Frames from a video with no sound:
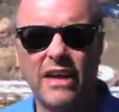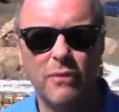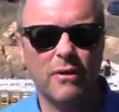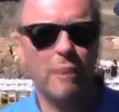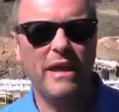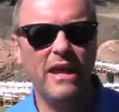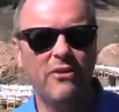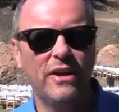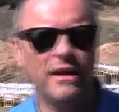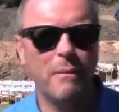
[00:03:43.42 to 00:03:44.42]
Okay, well, I'm
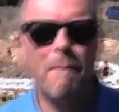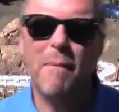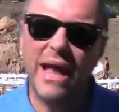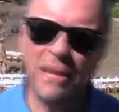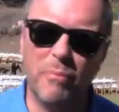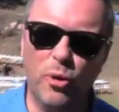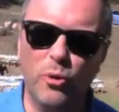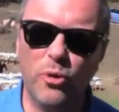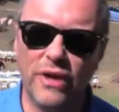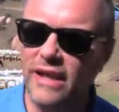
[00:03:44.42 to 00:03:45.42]
here in Malibu
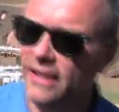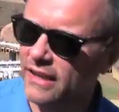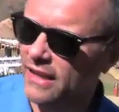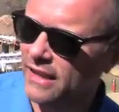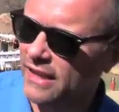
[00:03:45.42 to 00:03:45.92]
in